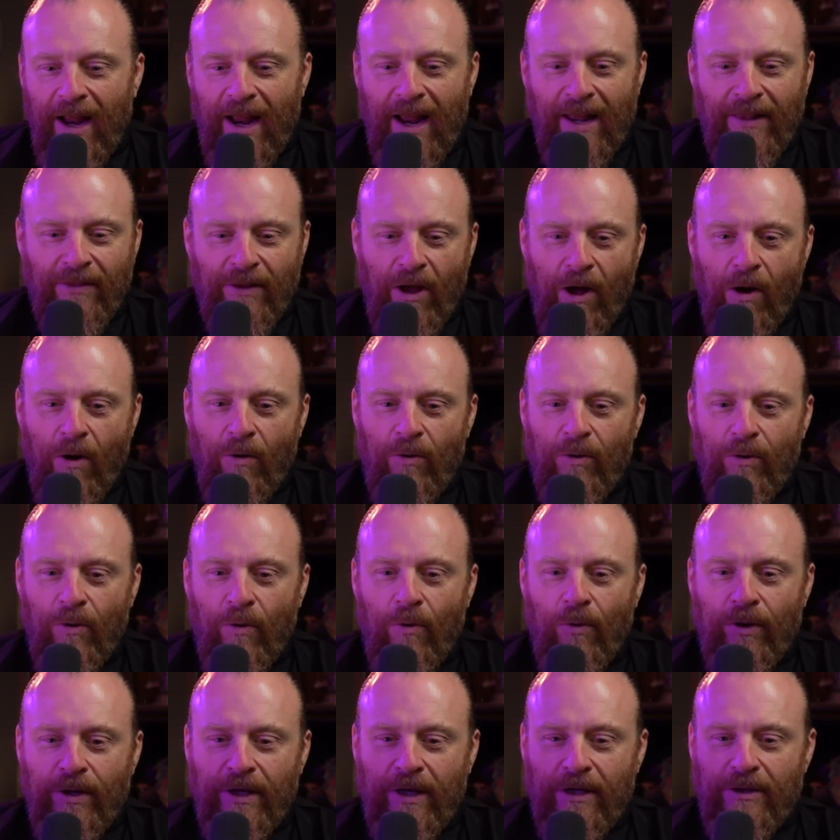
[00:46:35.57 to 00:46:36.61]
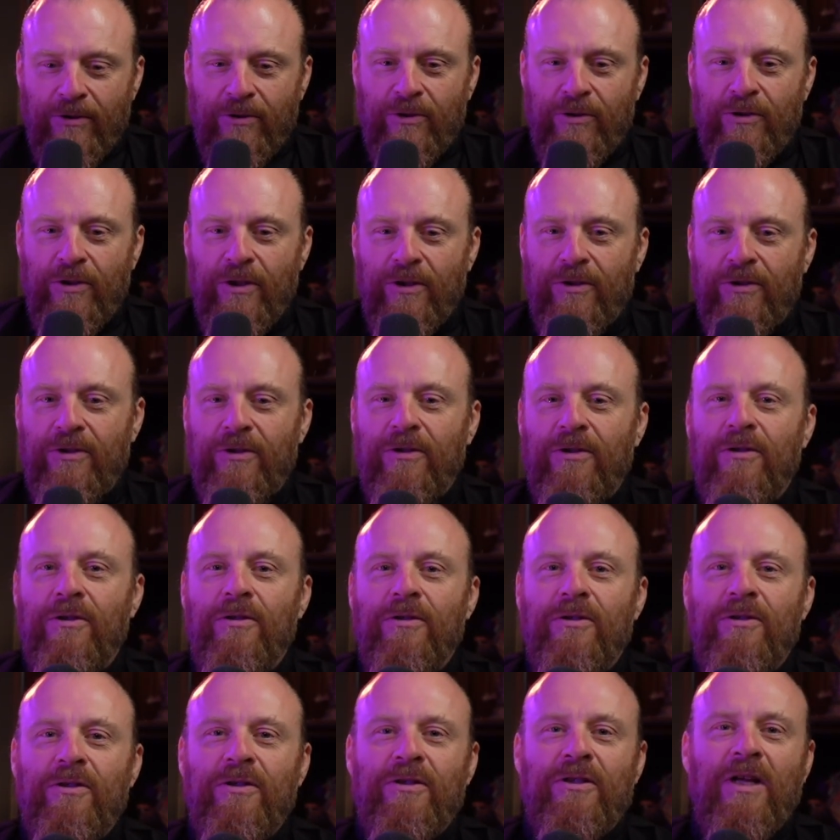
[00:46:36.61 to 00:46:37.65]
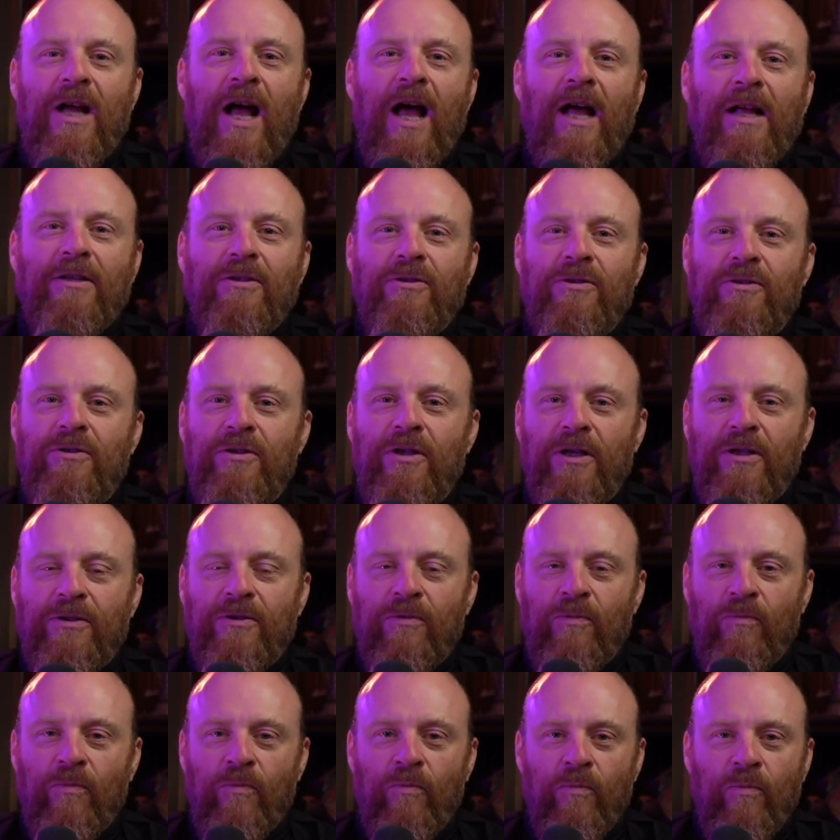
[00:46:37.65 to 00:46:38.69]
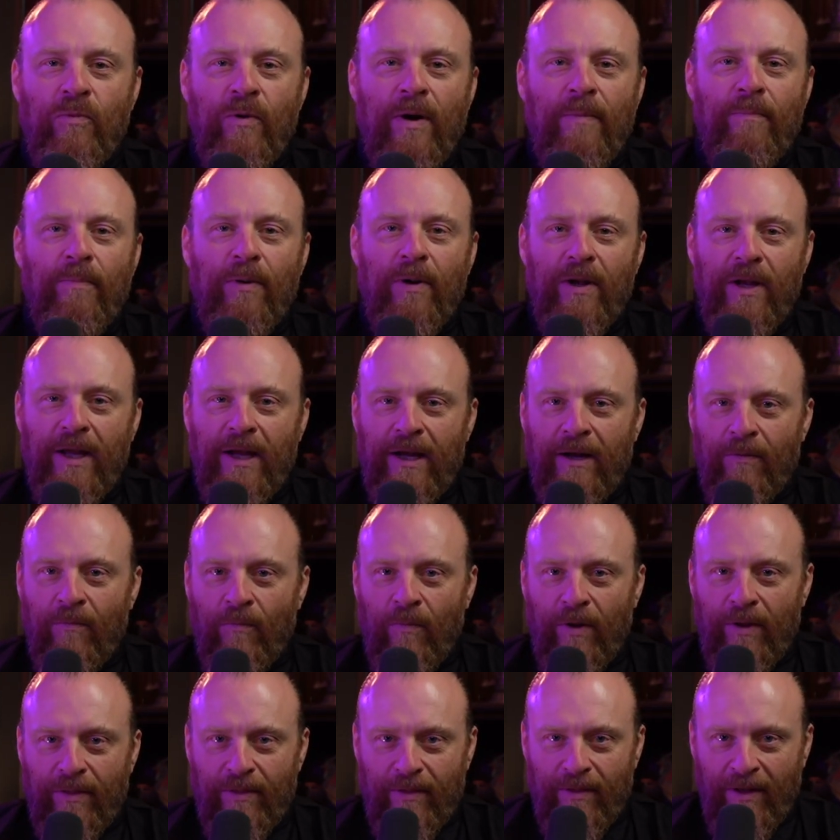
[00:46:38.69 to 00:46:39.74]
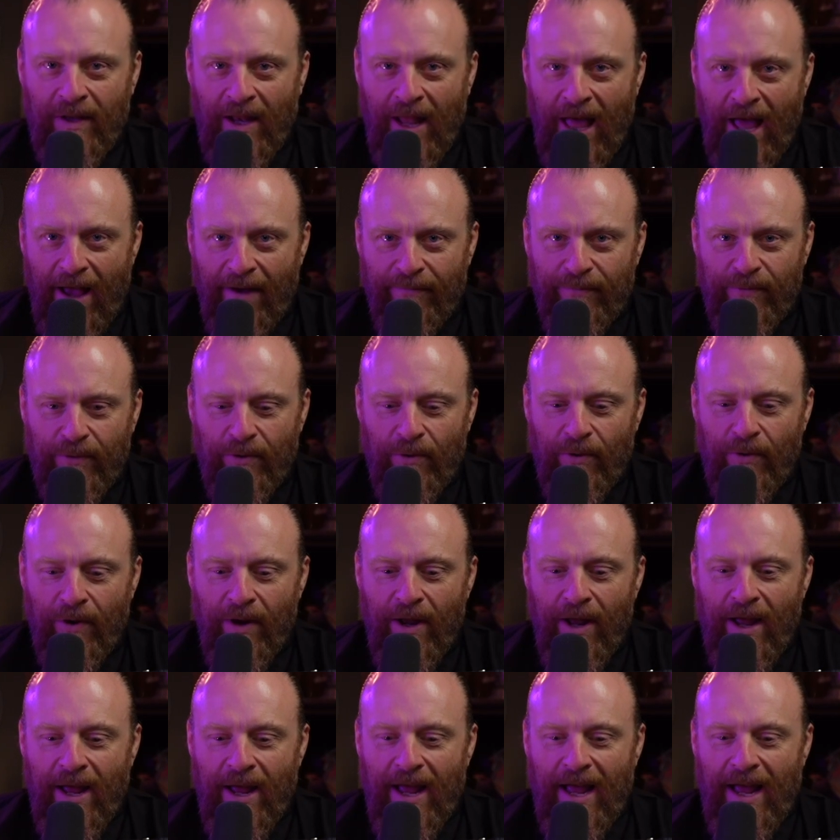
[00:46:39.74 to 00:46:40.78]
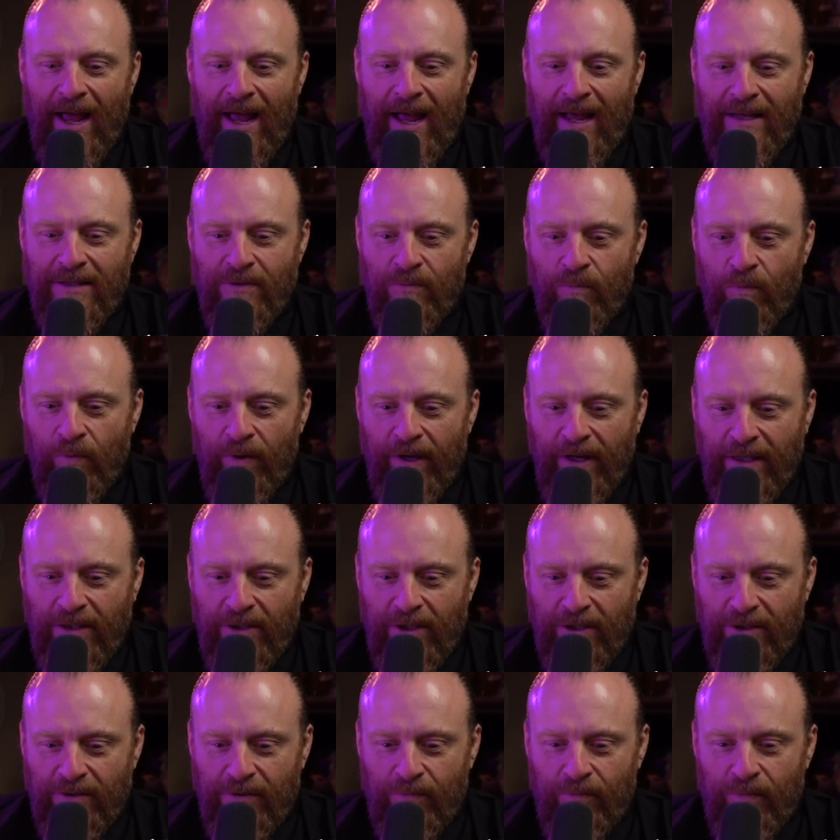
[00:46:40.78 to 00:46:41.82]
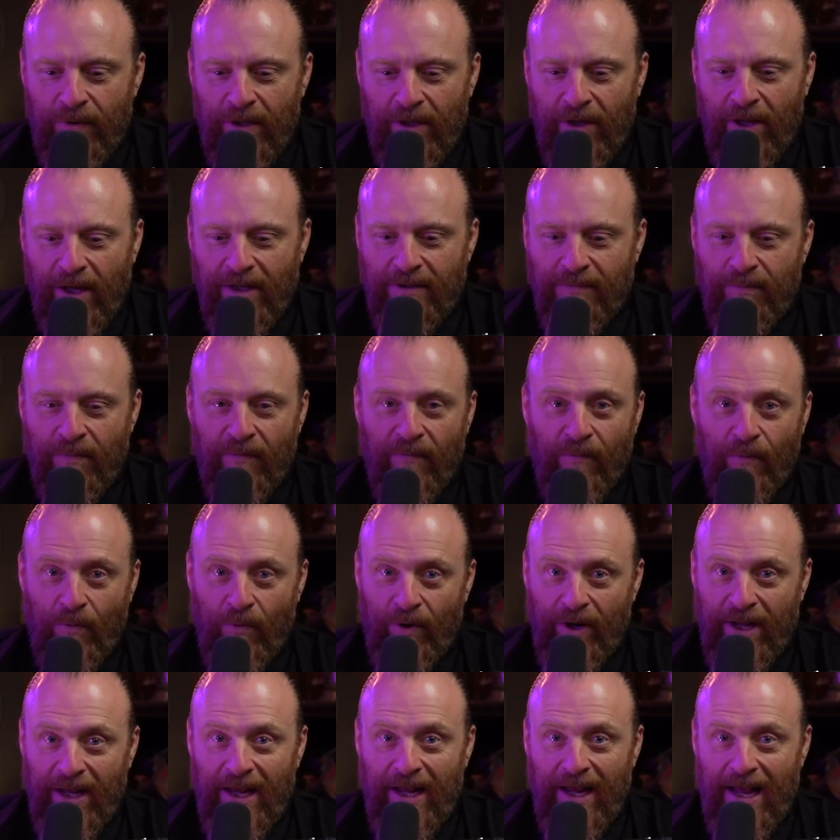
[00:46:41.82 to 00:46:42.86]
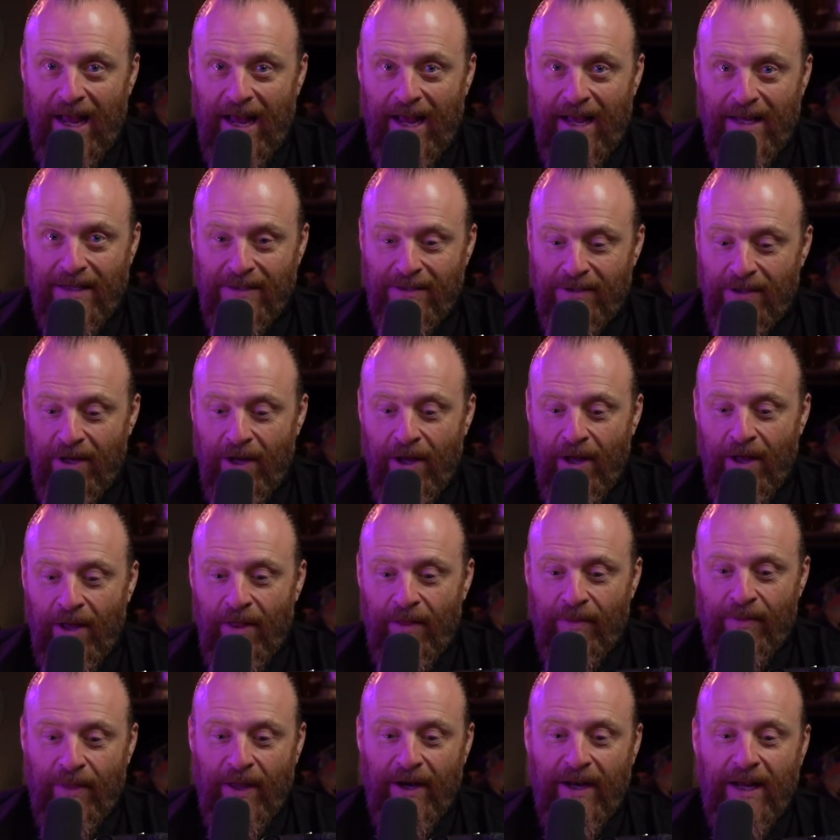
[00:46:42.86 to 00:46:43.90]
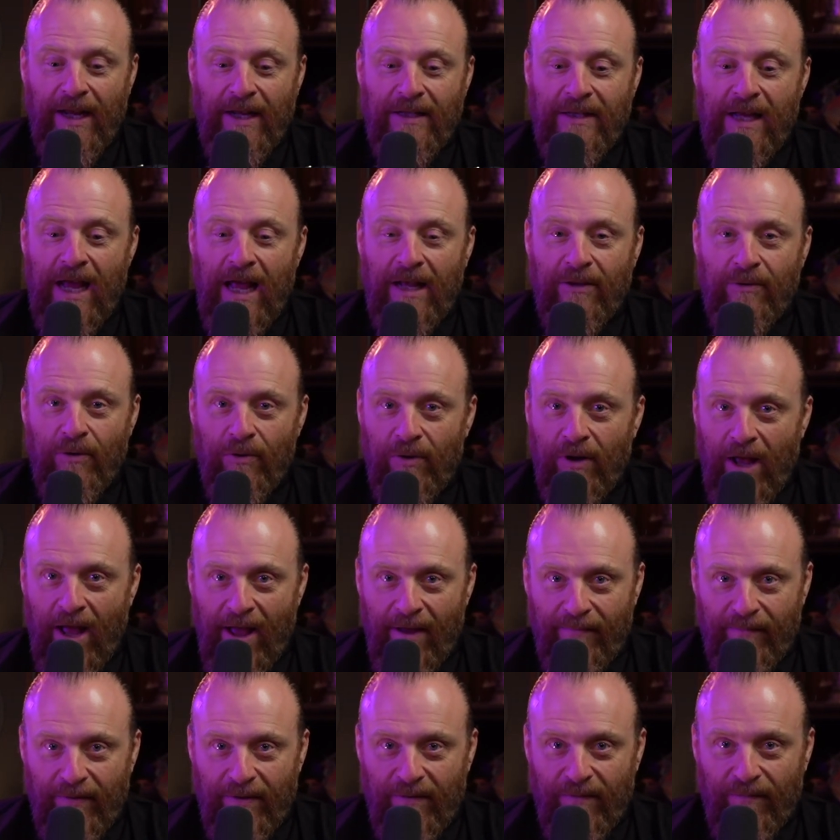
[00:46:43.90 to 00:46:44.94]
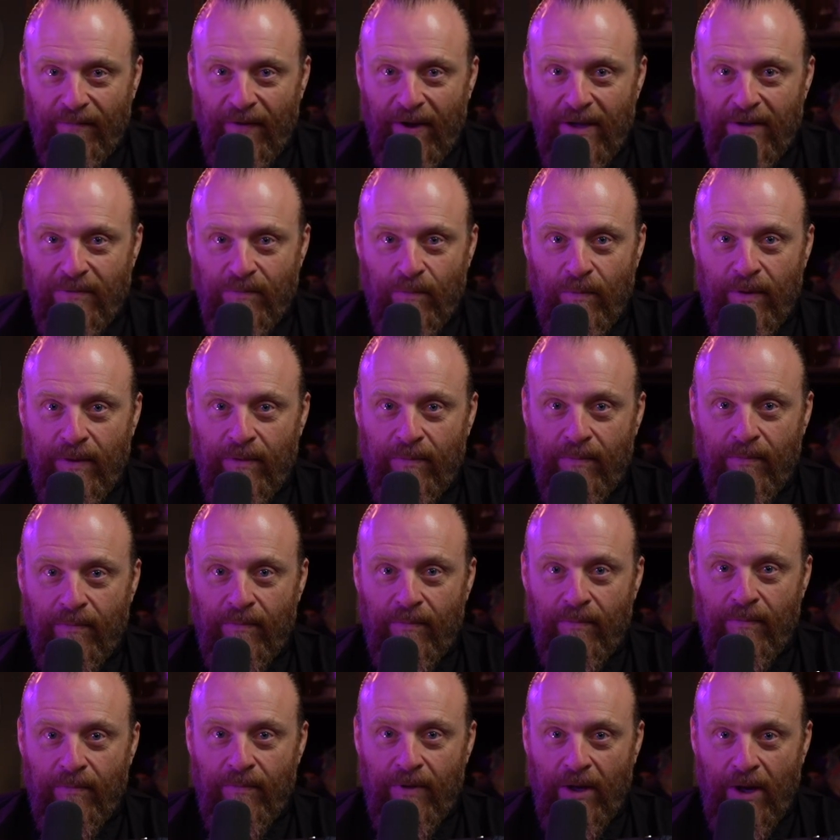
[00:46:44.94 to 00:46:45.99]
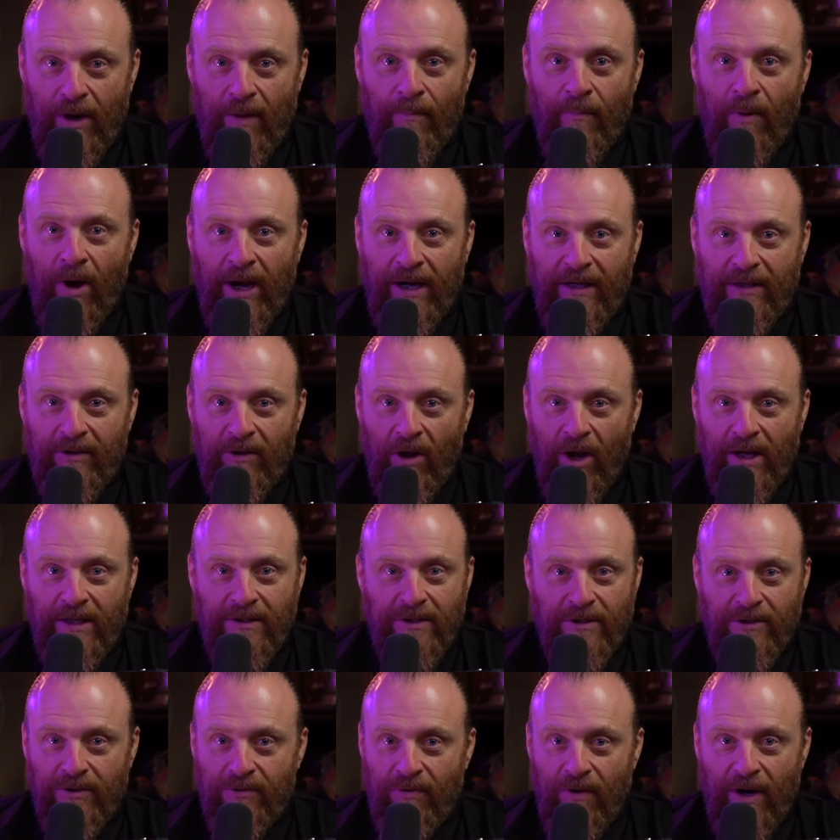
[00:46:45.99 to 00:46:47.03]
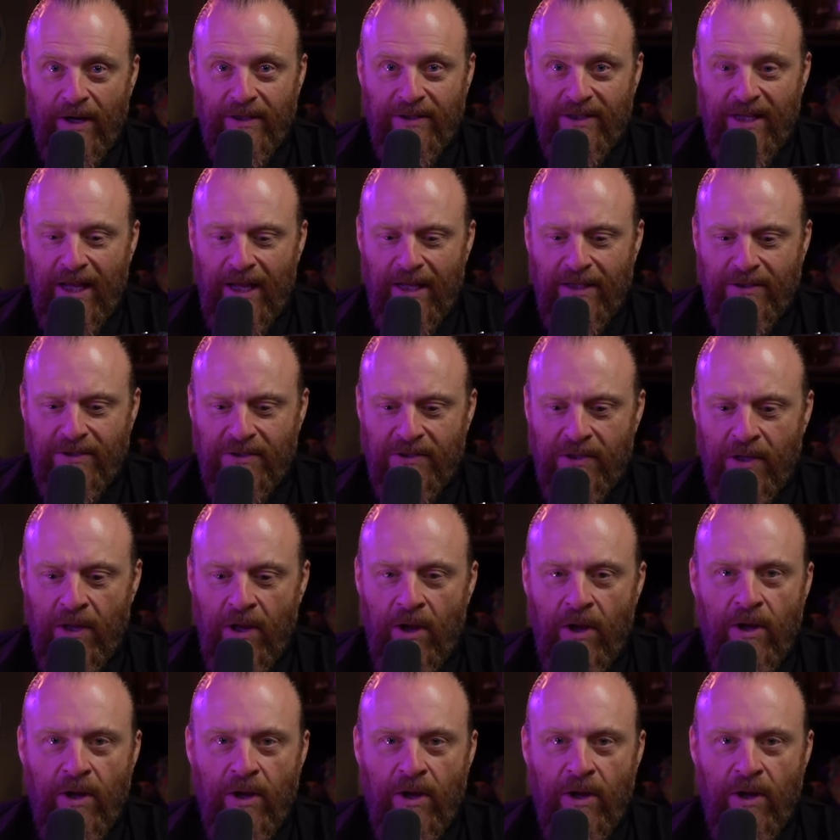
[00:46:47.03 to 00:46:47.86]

and the whole audience just starts just rippling with laughter, as we just realized before he has that he tattooed half his face with you know Mike Tyson's greatest hits.